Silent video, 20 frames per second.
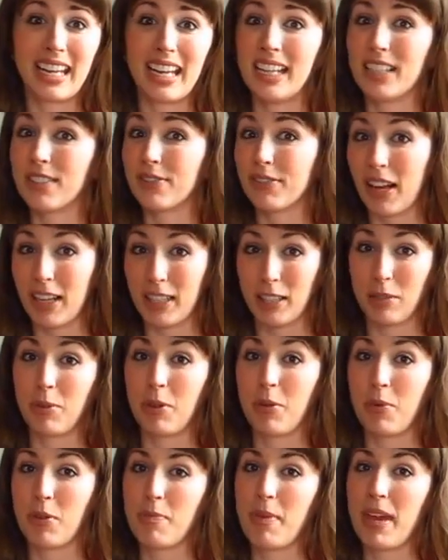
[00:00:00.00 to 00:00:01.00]
he's
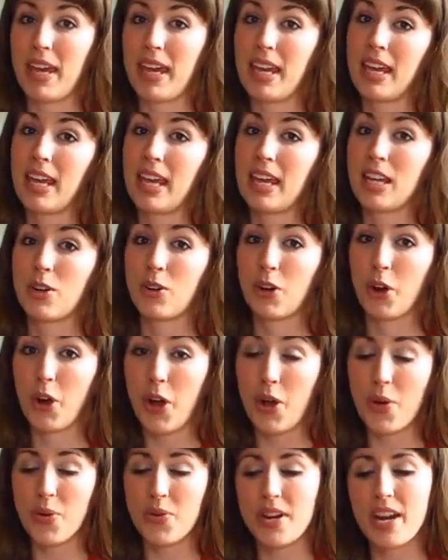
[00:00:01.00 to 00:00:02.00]
flexible with making it your
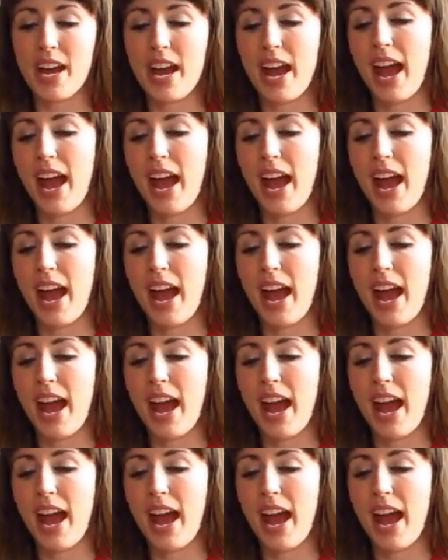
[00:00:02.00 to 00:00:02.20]
own.